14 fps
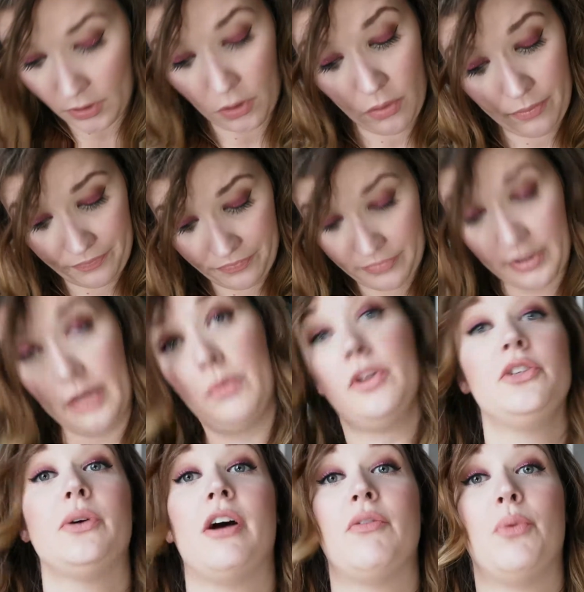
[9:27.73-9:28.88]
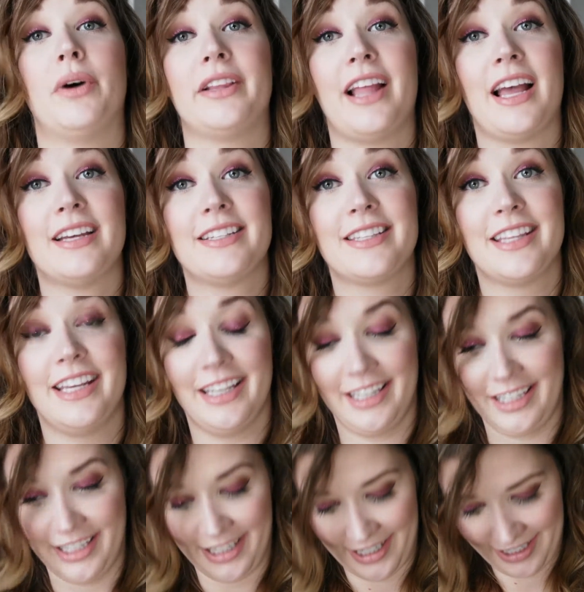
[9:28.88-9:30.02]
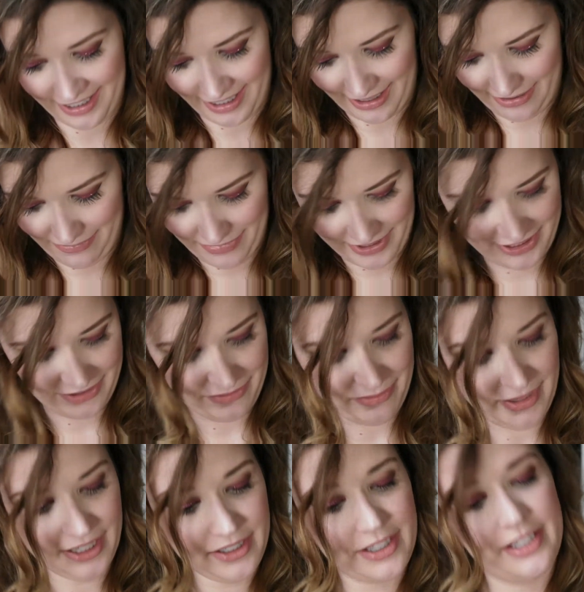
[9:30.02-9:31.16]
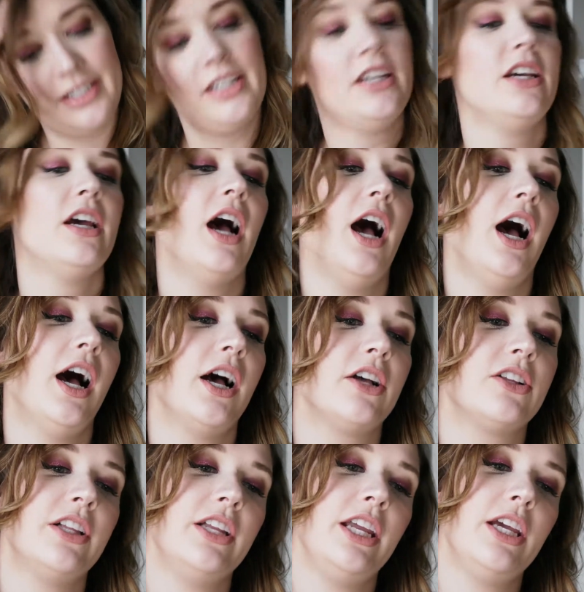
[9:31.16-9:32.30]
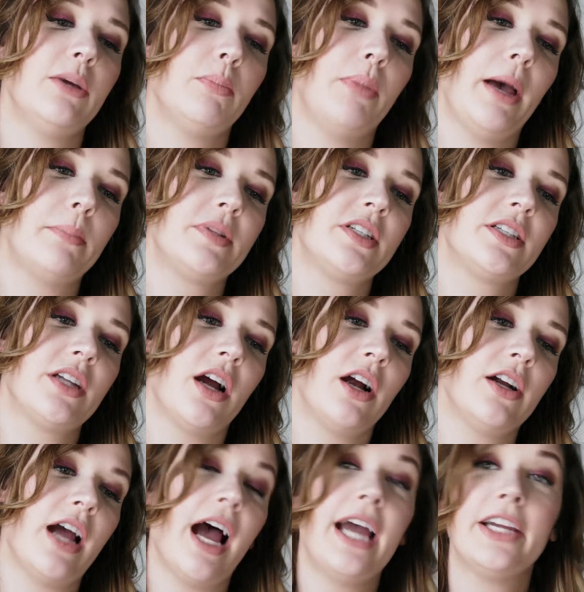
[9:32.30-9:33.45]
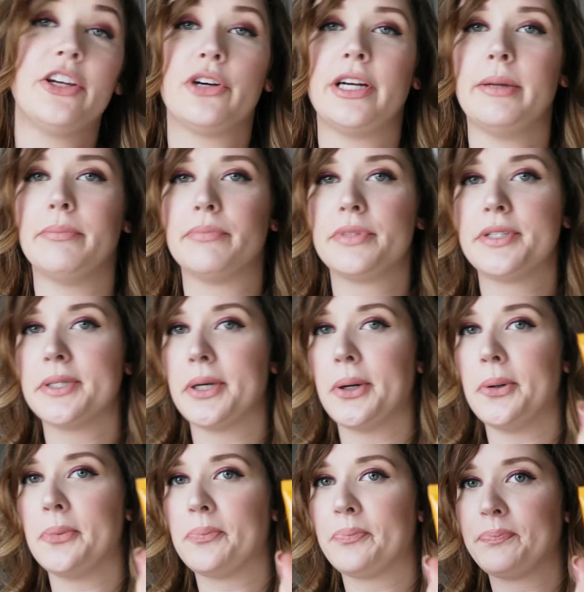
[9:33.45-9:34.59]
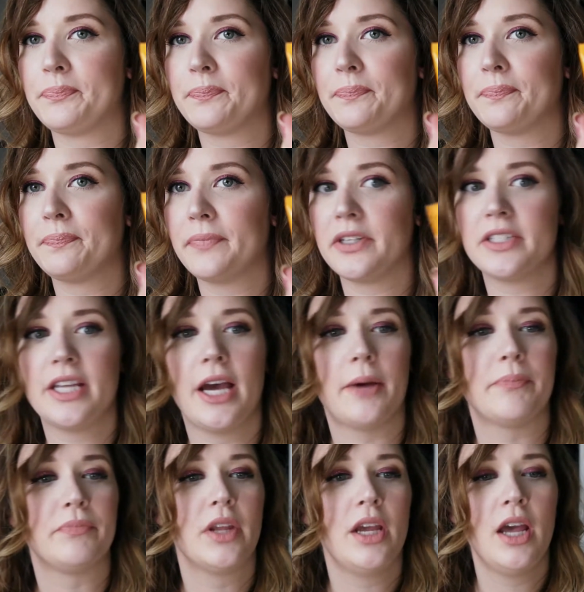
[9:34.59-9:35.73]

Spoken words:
Oh, and we do have one last thing in here that I must have missed. Clinique Pep Start Eye Cream. So there's that.